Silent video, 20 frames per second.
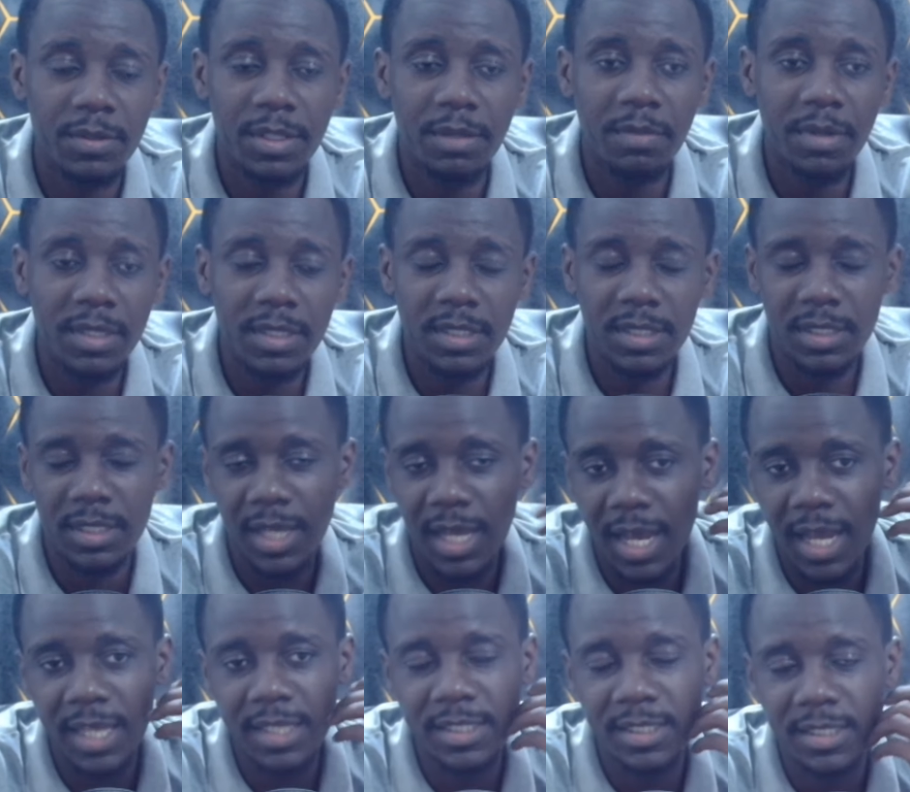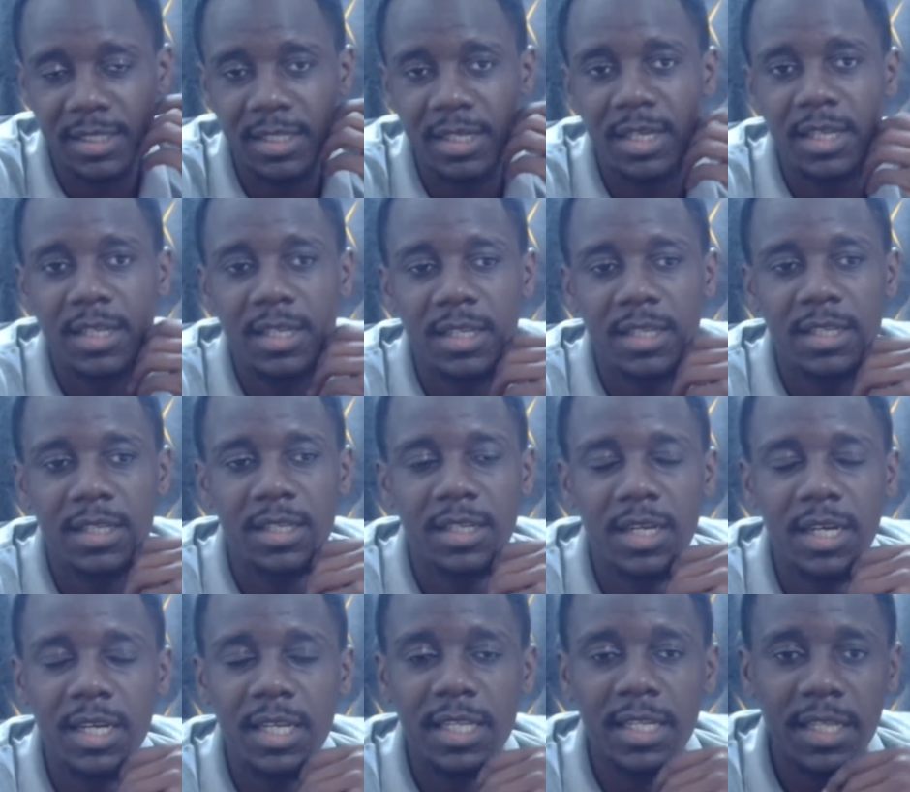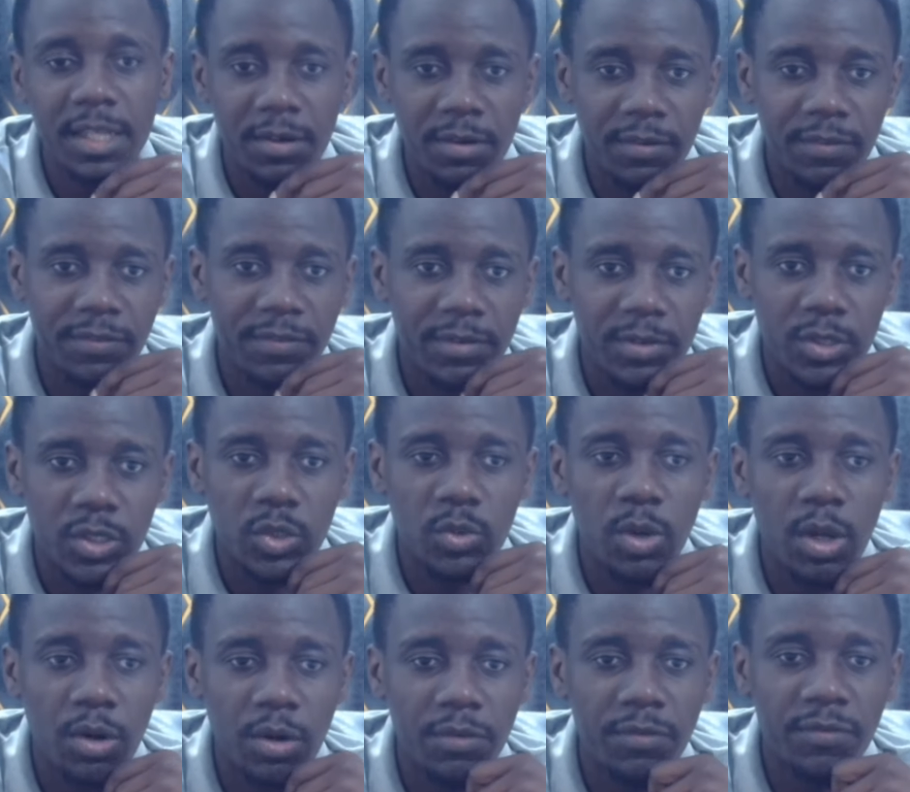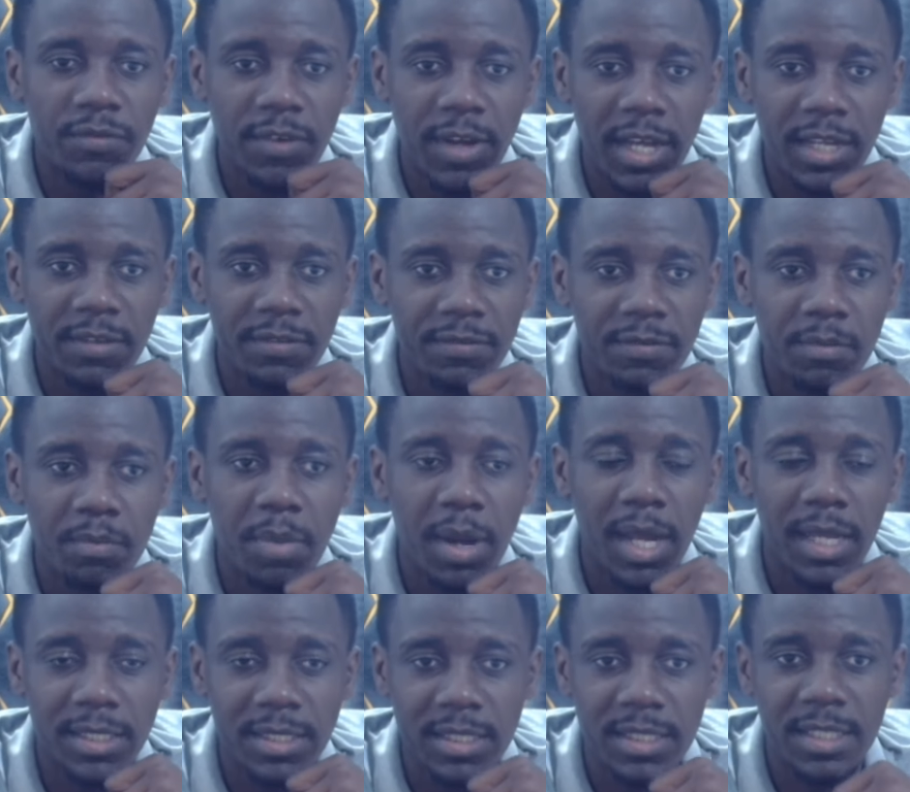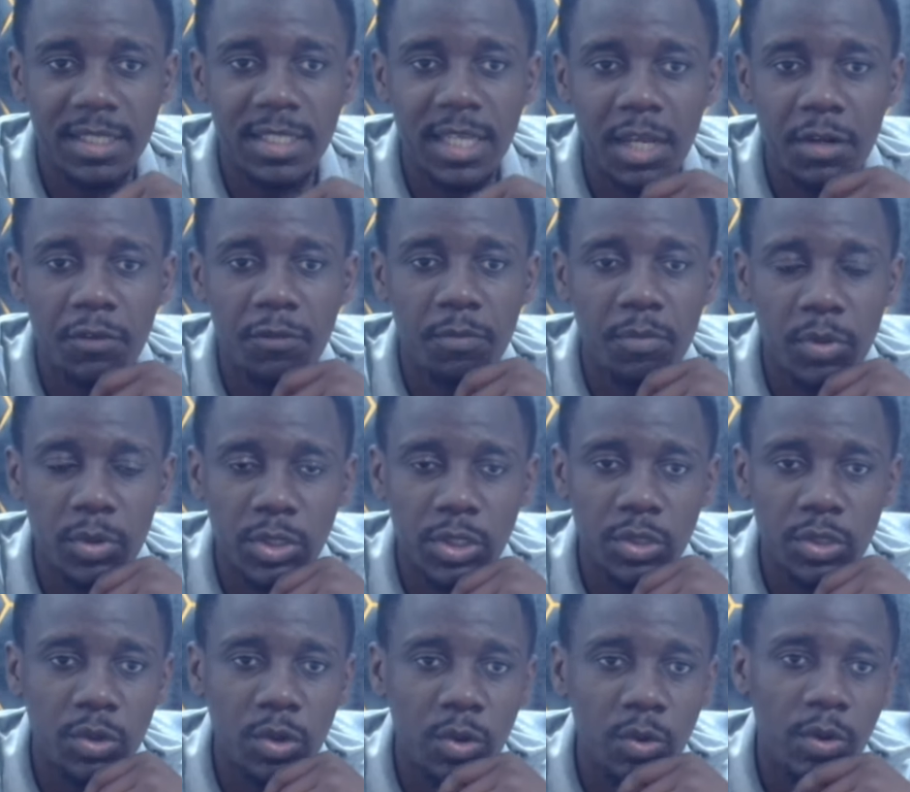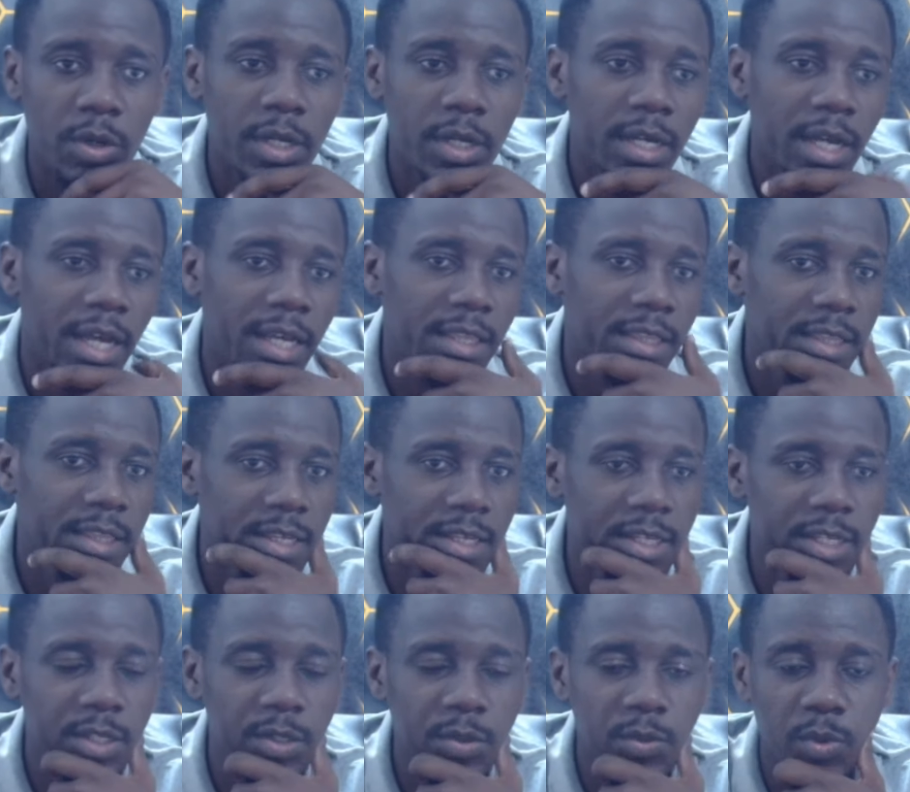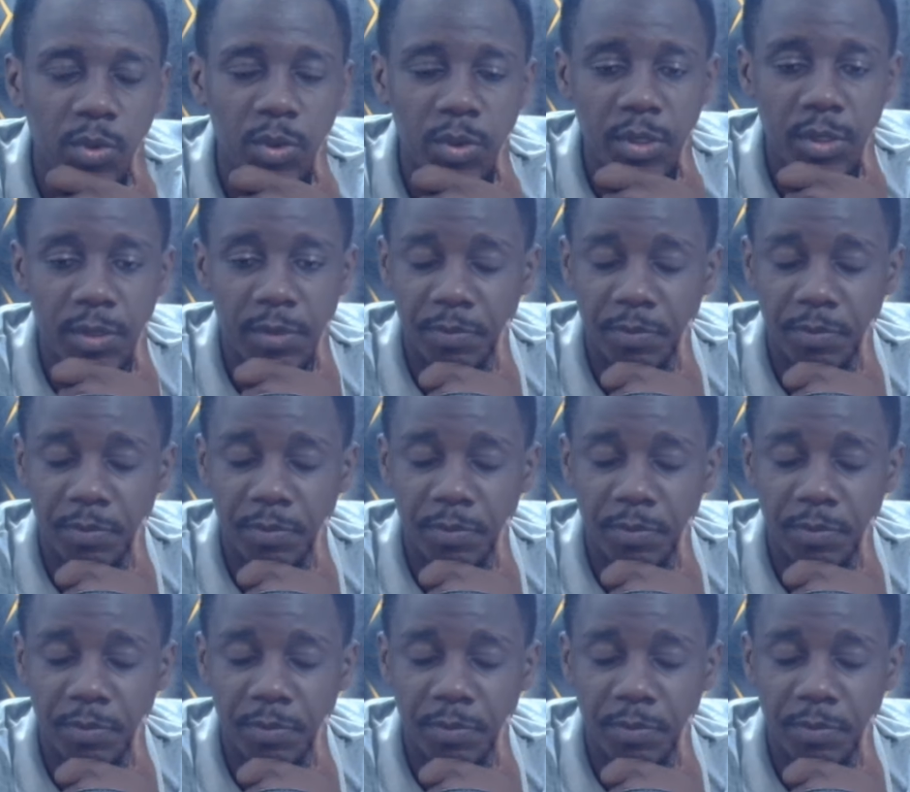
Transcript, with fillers: the mix as of swallowed five past the side of Portugal. I think it was